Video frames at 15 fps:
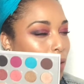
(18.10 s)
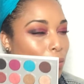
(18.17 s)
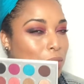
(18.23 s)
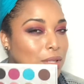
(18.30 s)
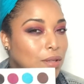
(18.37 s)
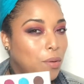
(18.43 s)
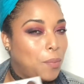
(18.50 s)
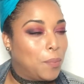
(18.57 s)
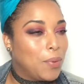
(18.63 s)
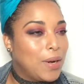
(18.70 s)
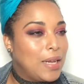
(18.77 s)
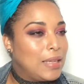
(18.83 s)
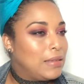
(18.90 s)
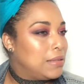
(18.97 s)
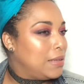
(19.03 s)
It was so
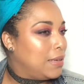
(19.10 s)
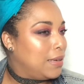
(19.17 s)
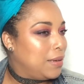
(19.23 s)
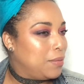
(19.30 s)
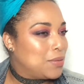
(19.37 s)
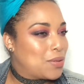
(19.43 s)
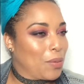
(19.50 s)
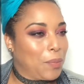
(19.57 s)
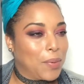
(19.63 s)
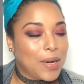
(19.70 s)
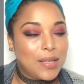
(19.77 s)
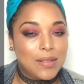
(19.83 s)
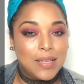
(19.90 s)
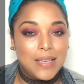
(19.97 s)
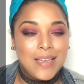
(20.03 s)
pretty, it was so
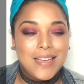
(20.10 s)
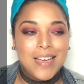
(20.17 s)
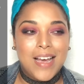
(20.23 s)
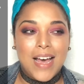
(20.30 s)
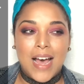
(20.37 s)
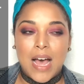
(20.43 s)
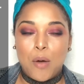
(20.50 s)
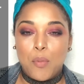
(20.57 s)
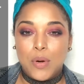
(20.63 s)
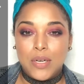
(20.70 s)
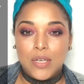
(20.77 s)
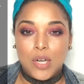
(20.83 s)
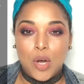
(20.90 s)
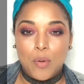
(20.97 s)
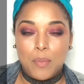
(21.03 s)
pretty. I
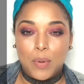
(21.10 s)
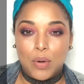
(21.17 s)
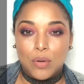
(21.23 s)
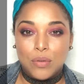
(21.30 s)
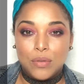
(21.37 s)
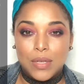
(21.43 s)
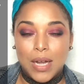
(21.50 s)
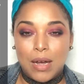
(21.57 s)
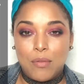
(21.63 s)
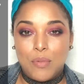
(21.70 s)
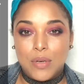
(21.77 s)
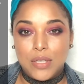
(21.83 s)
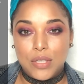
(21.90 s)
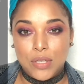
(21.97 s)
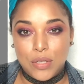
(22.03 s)
wanted to go bold. I
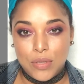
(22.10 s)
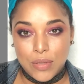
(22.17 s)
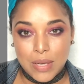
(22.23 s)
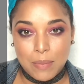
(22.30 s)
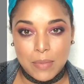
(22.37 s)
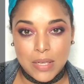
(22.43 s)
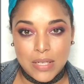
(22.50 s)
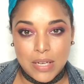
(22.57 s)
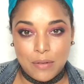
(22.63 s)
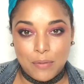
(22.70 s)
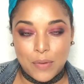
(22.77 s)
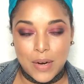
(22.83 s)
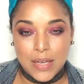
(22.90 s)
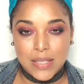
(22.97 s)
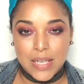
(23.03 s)
wanted to do something
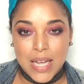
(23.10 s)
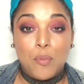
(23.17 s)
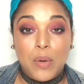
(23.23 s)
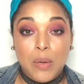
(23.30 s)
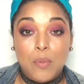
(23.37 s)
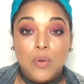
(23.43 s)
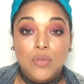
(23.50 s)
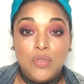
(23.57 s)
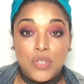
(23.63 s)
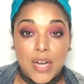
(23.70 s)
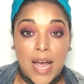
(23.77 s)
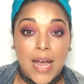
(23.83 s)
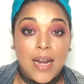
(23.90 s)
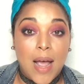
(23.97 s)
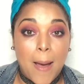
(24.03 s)
different. We will
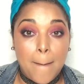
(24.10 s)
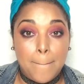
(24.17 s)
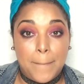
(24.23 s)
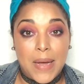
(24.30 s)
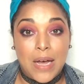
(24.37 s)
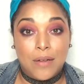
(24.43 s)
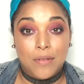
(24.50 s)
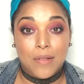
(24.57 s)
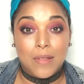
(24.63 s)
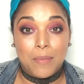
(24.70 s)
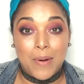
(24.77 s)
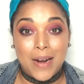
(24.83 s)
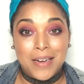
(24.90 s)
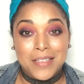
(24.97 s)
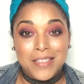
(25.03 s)
chat about the
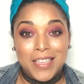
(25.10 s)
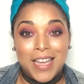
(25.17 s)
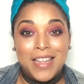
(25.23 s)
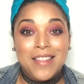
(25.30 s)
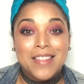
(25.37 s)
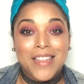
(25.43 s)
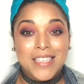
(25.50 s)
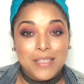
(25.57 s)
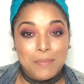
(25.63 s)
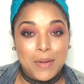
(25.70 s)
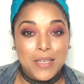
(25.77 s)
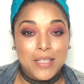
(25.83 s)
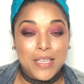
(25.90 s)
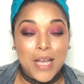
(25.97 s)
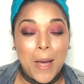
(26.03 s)
products in this
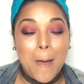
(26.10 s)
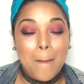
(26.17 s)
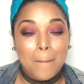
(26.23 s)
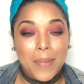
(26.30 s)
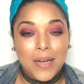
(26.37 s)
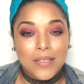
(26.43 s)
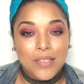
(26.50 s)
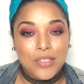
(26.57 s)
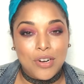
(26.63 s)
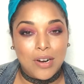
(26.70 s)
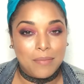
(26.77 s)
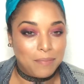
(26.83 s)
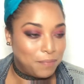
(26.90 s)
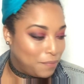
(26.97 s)
month's BoxyCharm.